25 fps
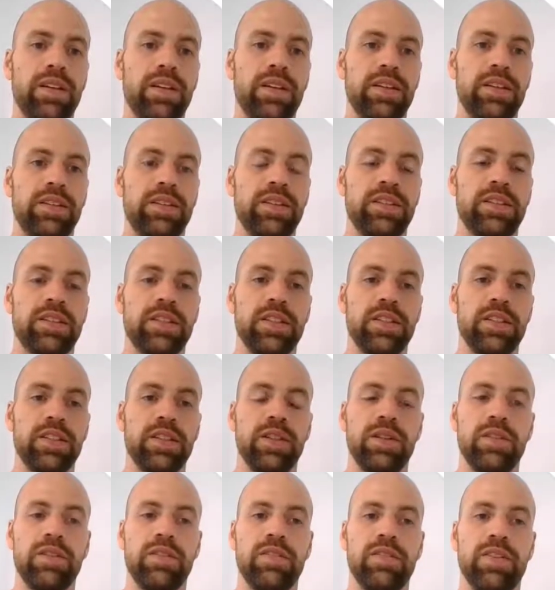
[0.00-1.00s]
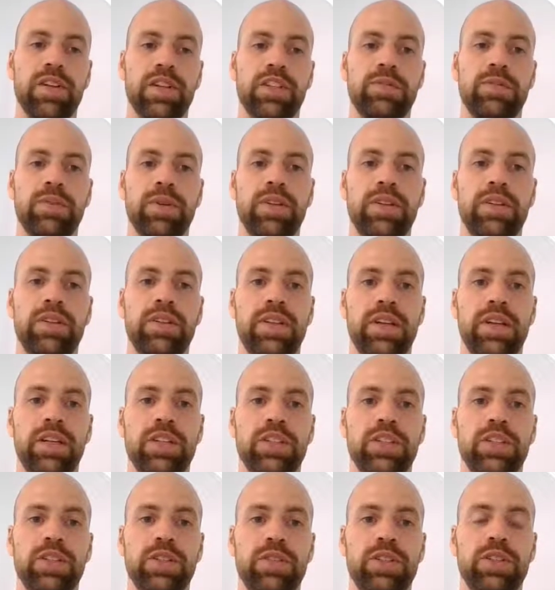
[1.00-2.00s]
This is the function module that
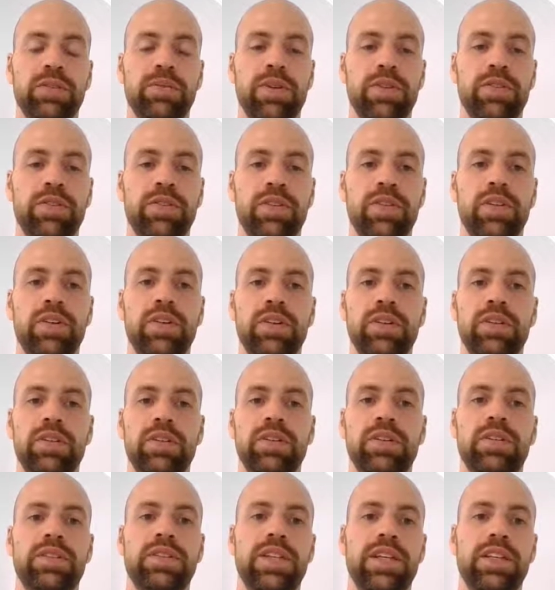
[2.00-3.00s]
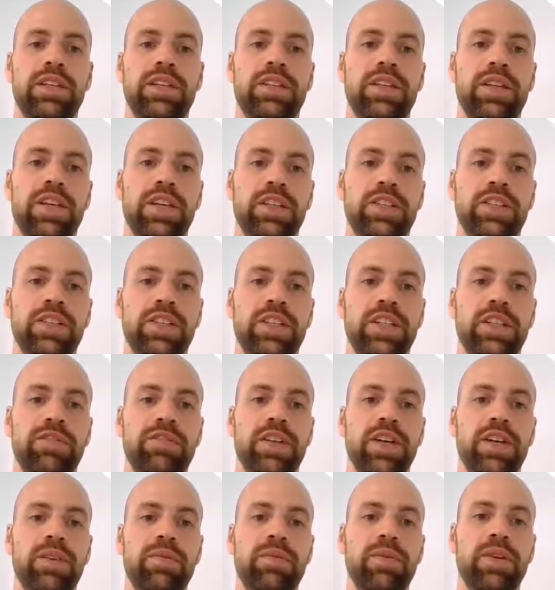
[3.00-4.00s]
I showed you before, det action
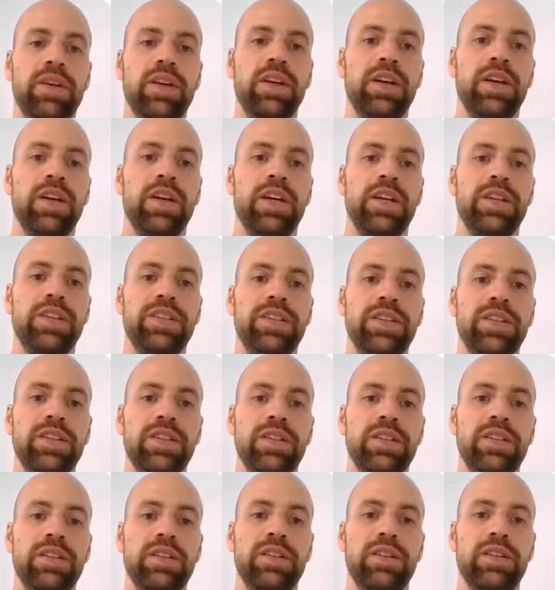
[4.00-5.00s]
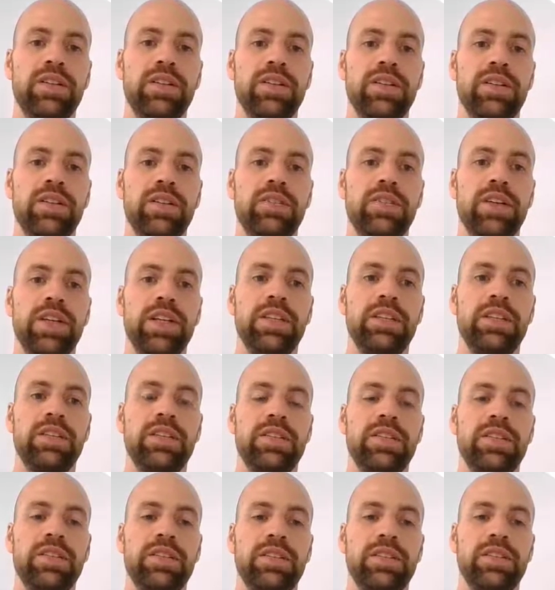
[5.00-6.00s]
FM, and here read
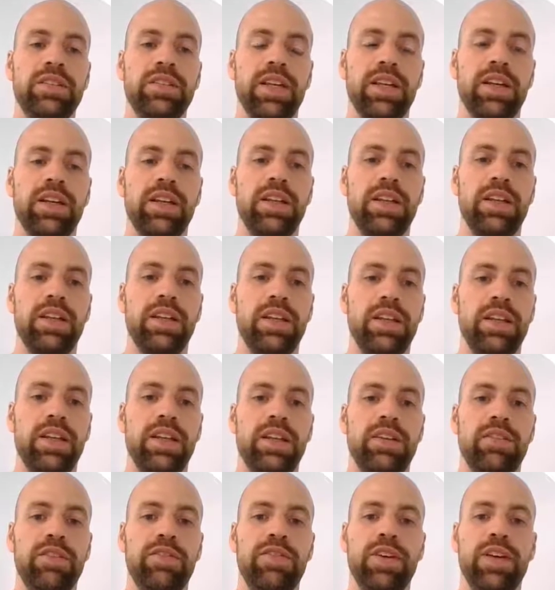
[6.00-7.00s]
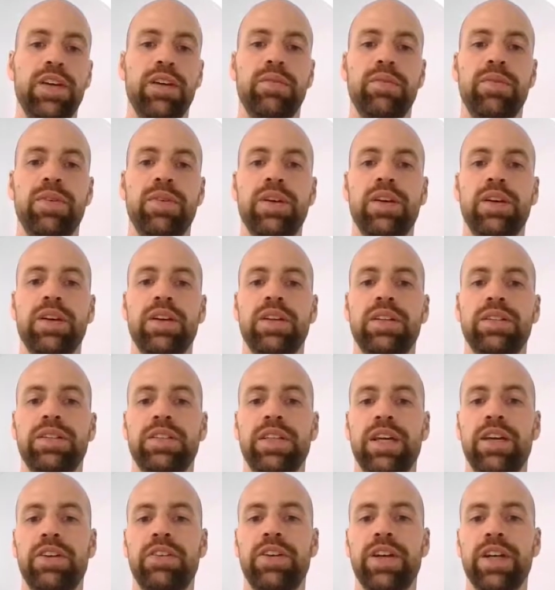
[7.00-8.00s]
single FM
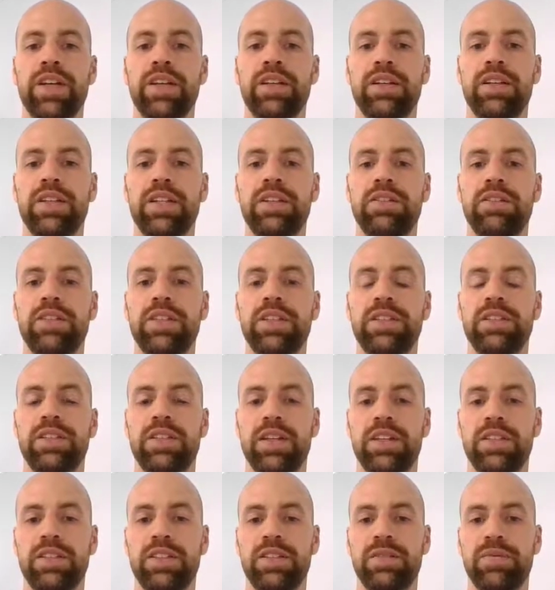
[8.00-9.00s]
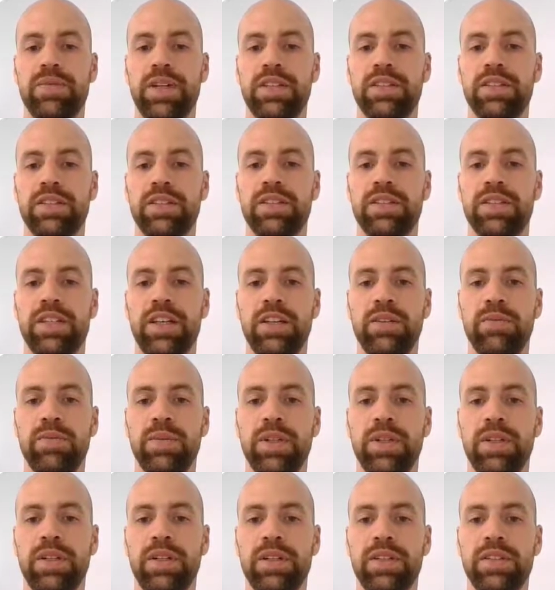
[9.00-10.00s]
directly reads customizing
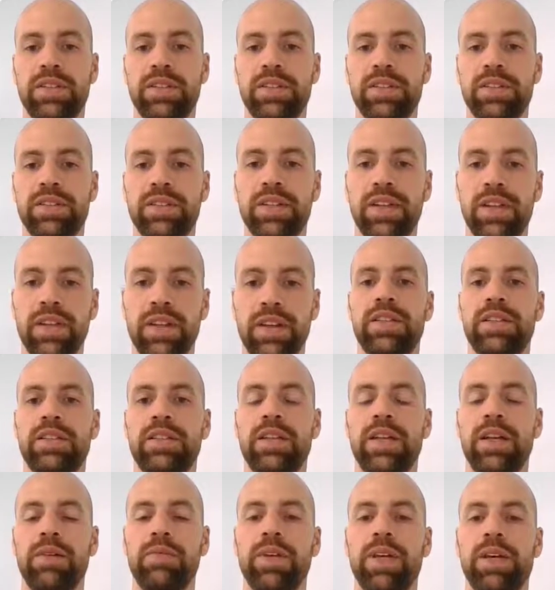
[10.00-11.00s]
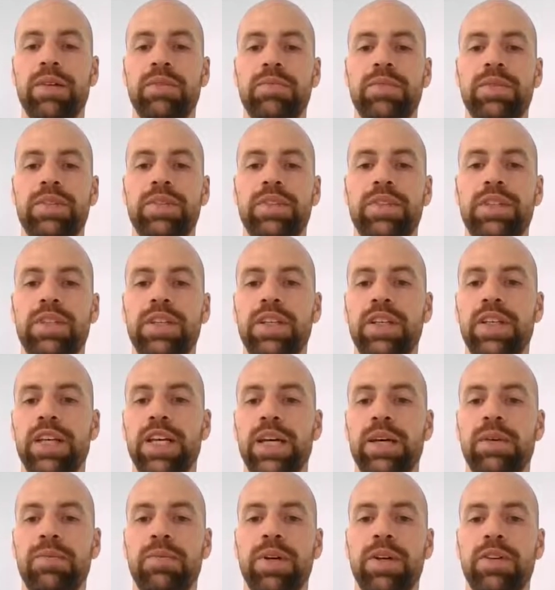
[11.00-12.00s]
tables SEWM
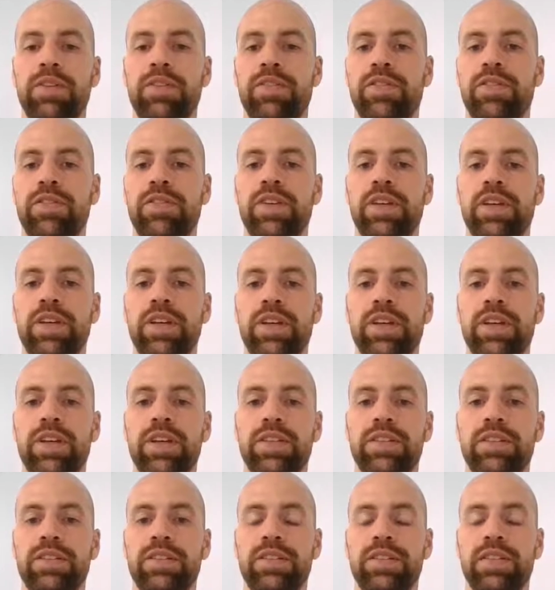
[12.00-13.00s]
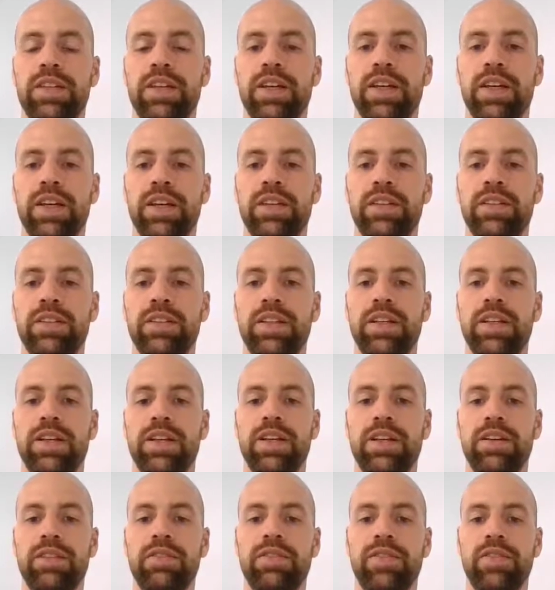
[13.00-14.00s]
TMFS act
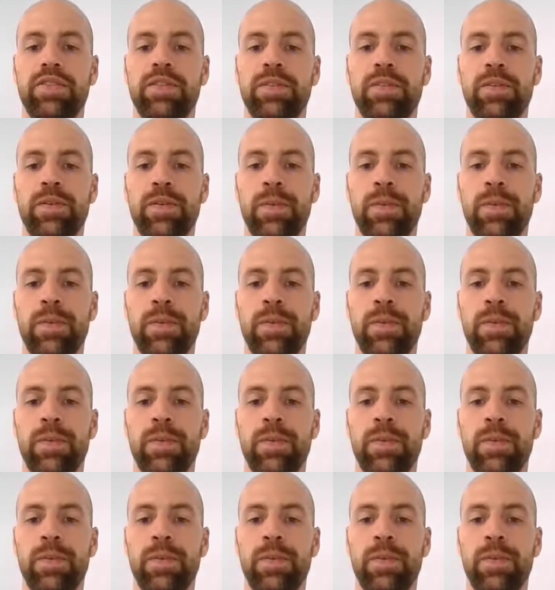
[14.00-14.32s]
F.